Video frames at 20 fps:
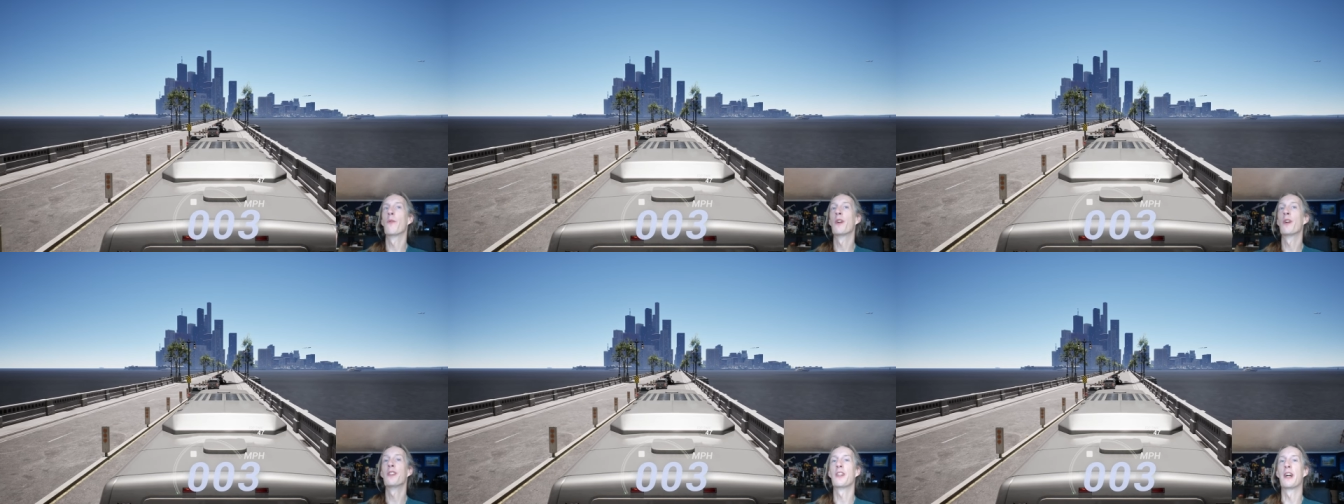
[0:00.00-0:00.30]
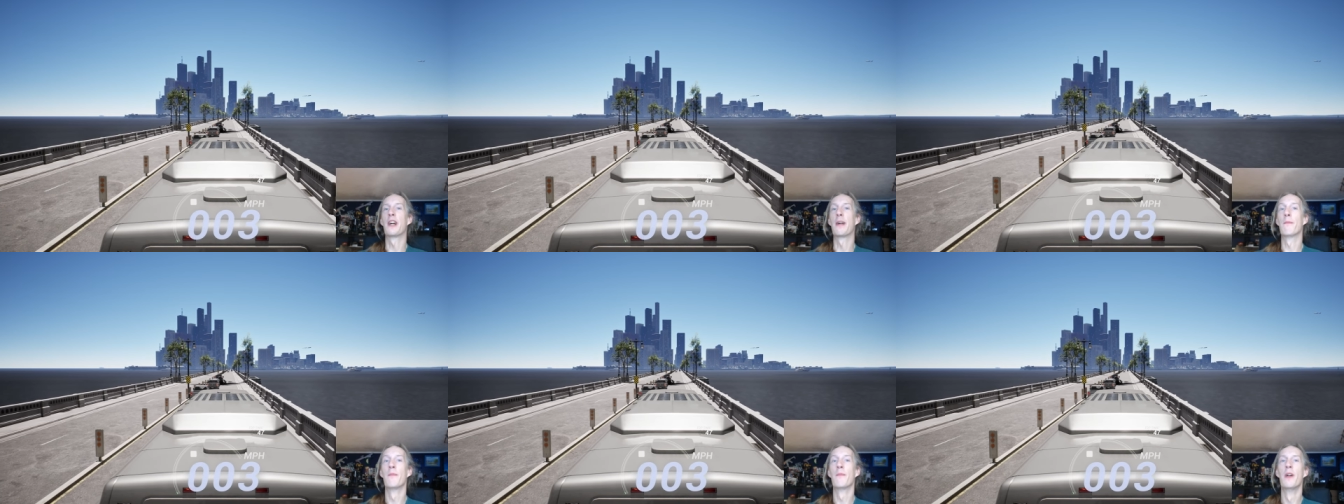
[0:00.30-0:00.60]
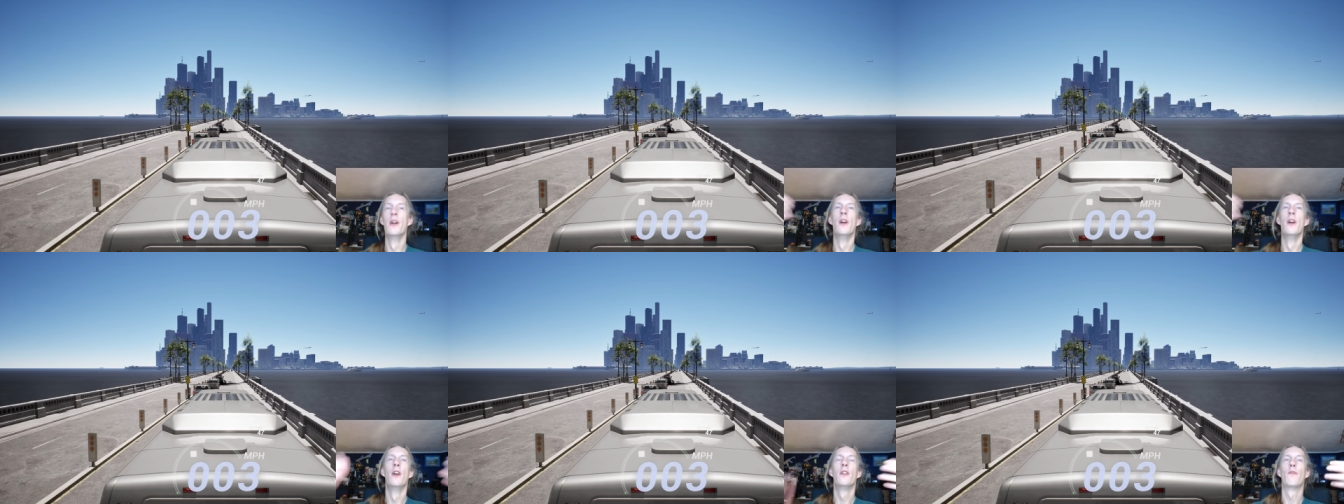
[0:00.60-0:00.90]
runtime
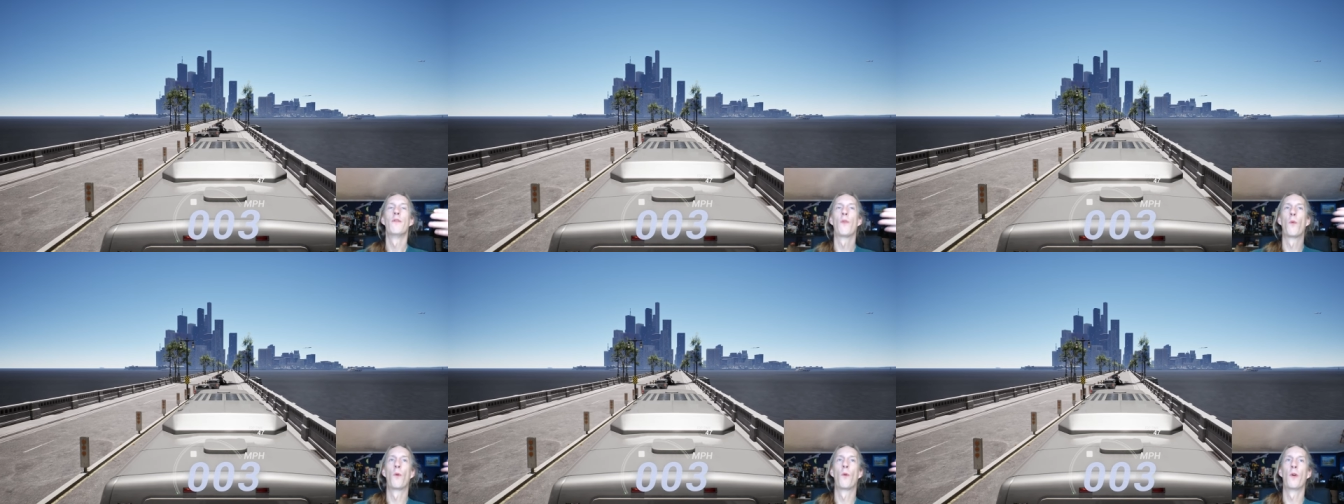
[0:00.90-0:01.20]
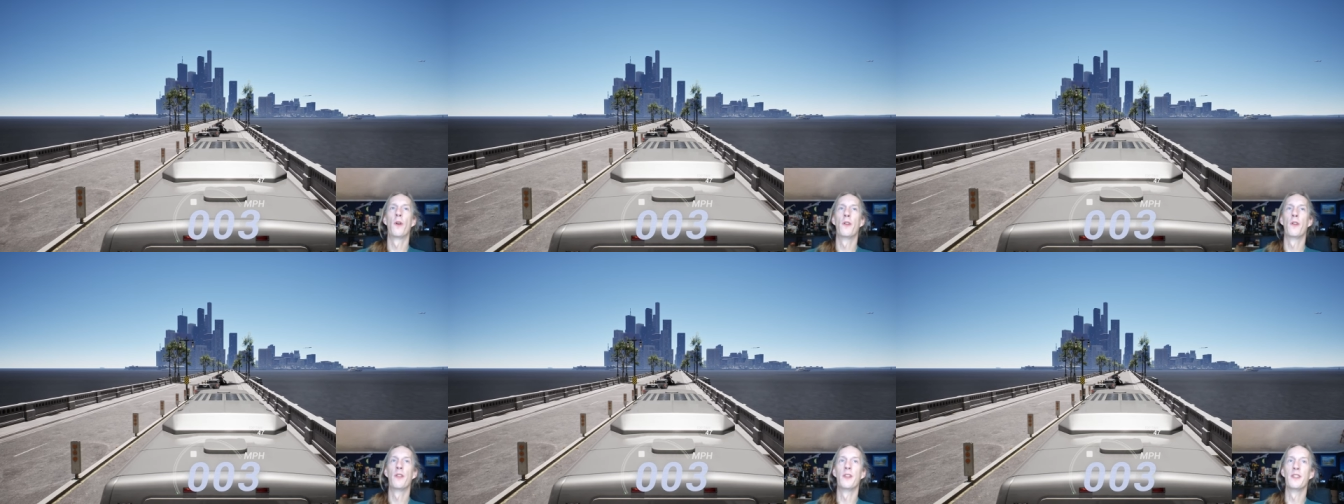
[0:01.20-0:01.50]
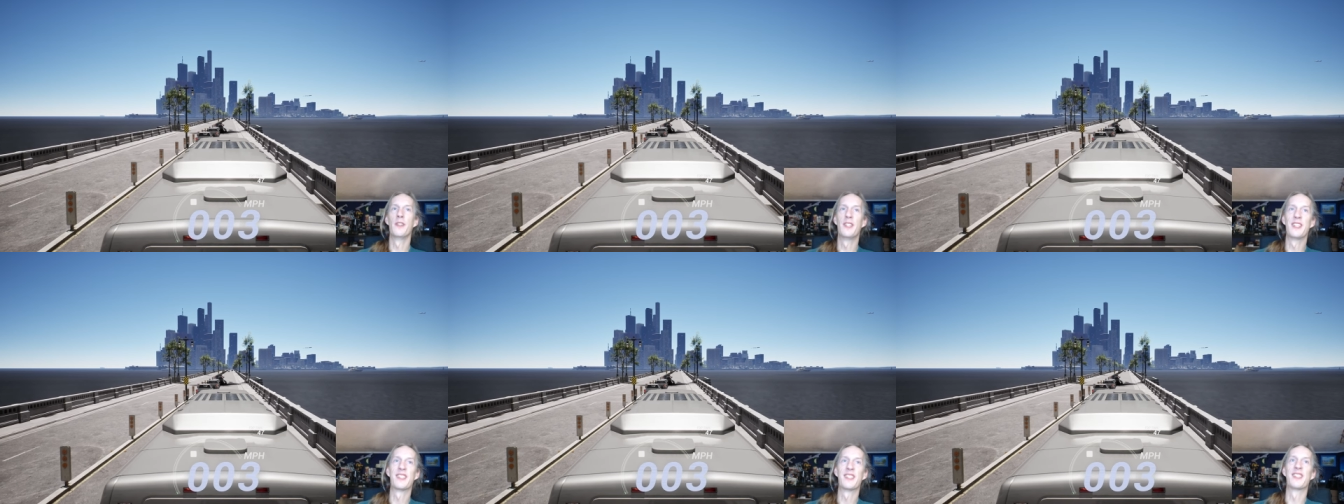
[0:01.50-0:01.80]
for the
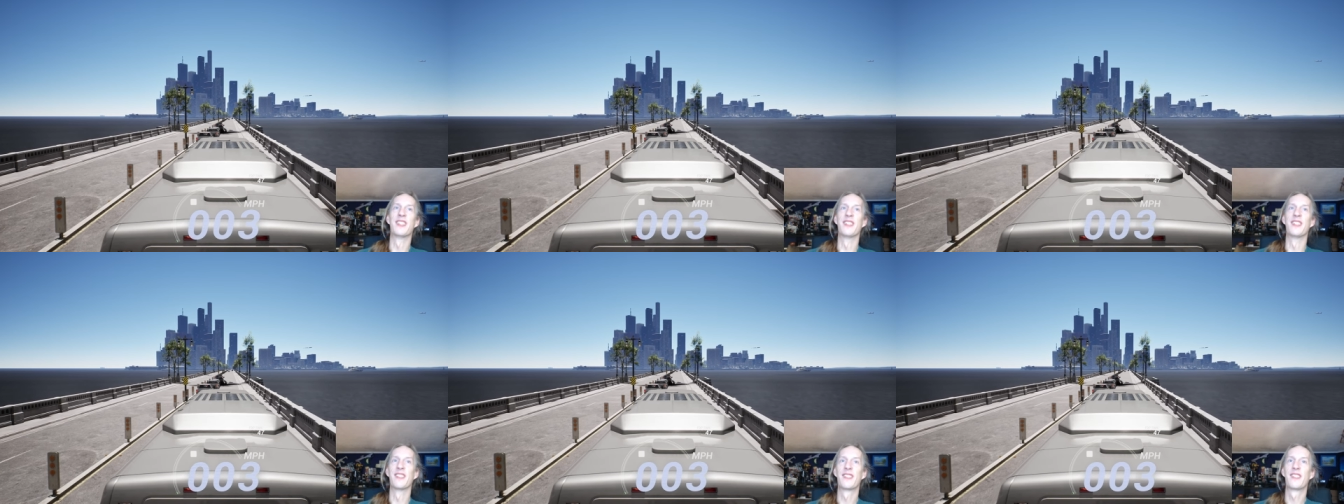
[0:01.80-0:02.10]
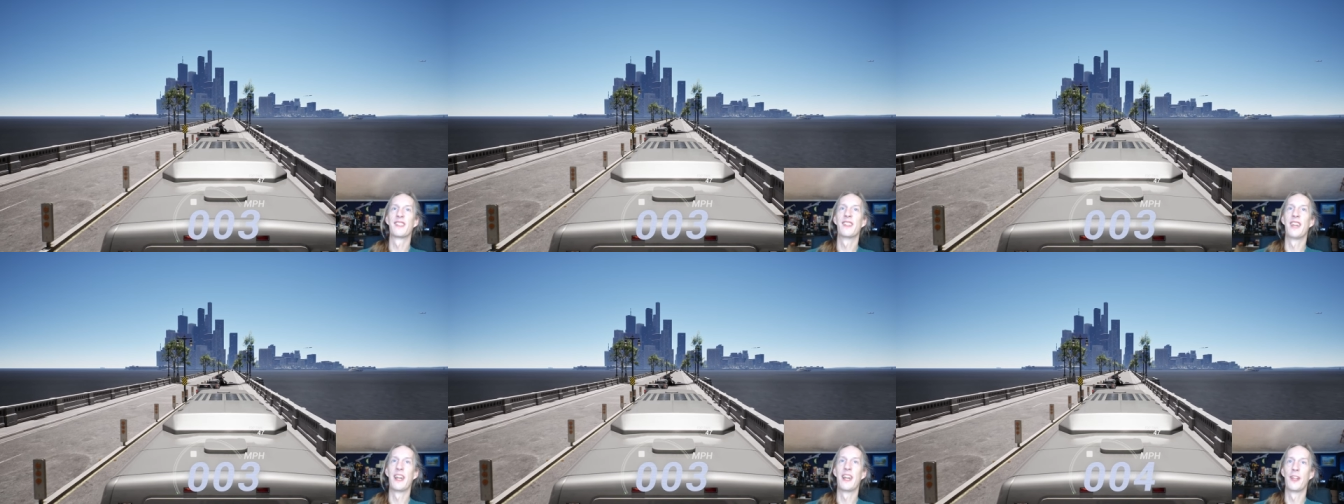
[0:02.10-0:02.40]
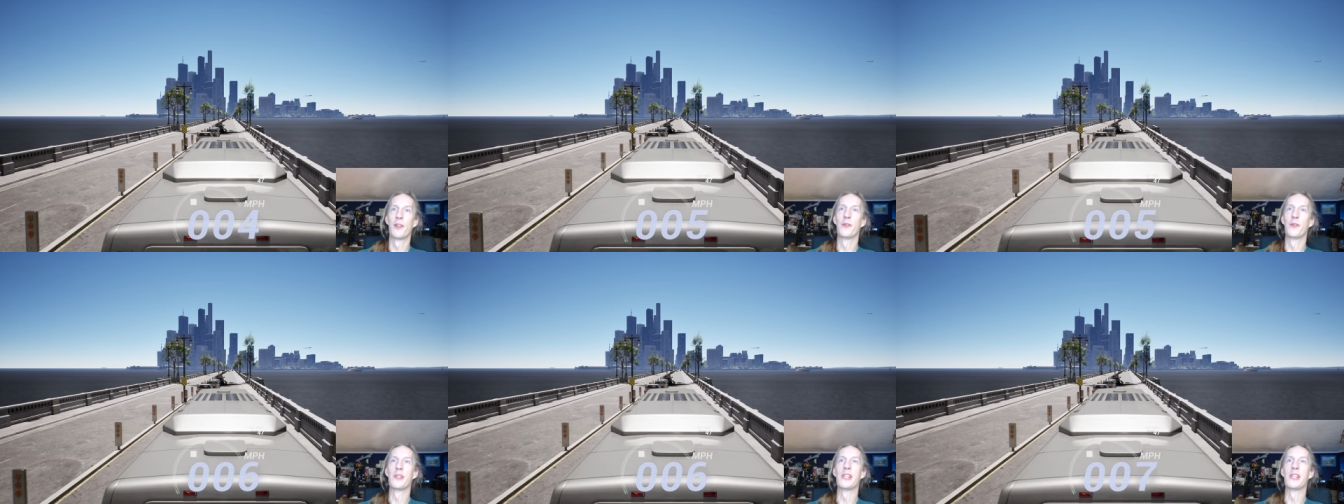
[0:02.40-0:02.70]
distance LOD